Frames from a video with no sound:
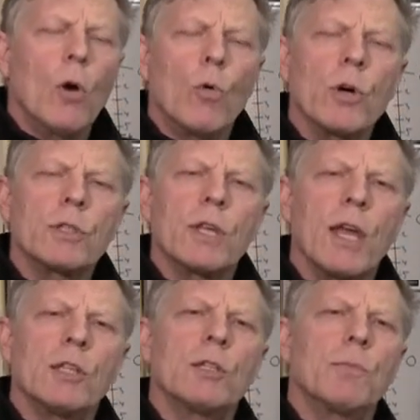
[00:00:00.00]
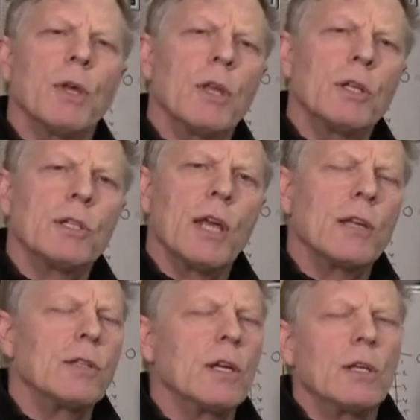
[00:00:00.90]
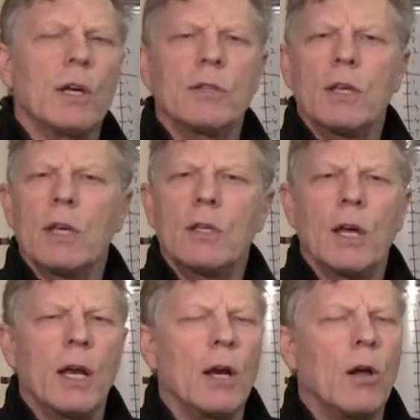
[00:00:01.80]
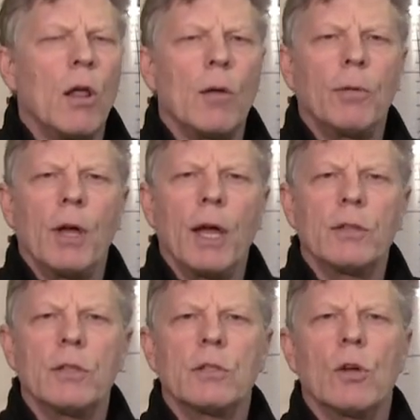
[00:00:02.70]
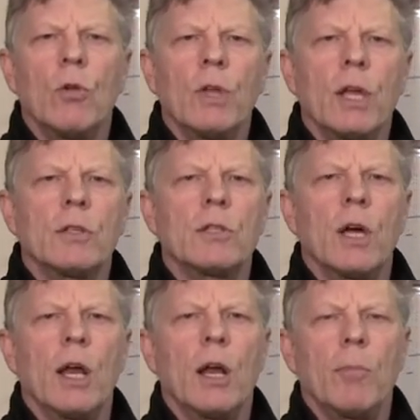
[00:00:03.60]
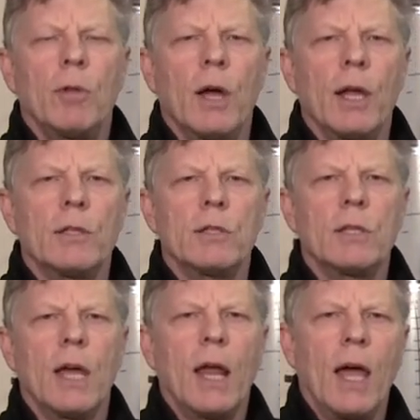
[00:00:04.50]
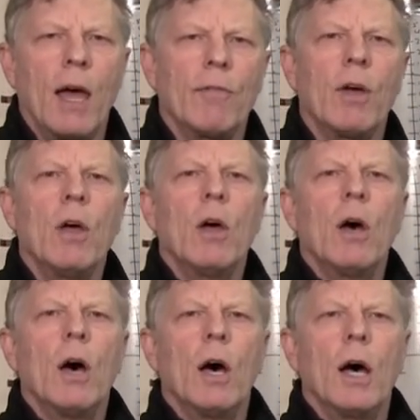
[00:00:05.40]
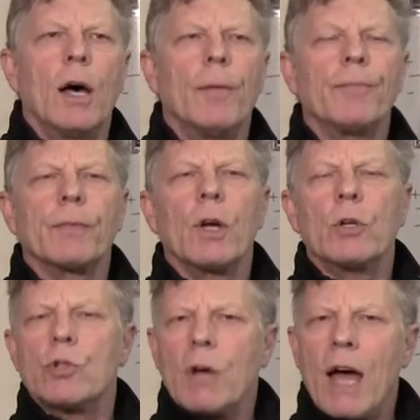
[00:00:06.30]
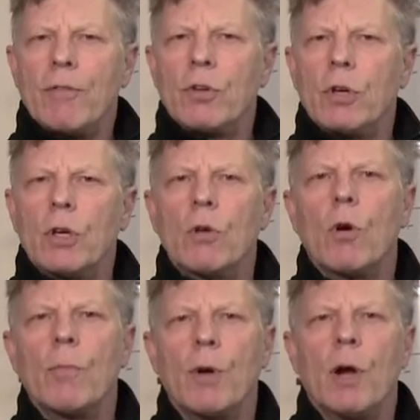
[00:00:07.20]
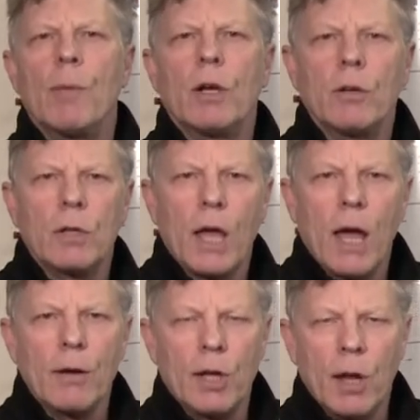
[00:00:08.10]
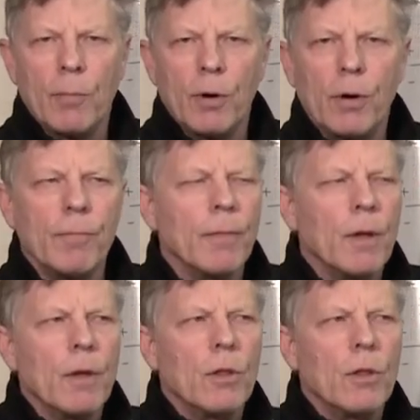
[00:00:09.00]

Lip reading: Worst case spillage testing doesn't get done on all appliances. It only gets done on appliances that have a draft hood or barometric damper.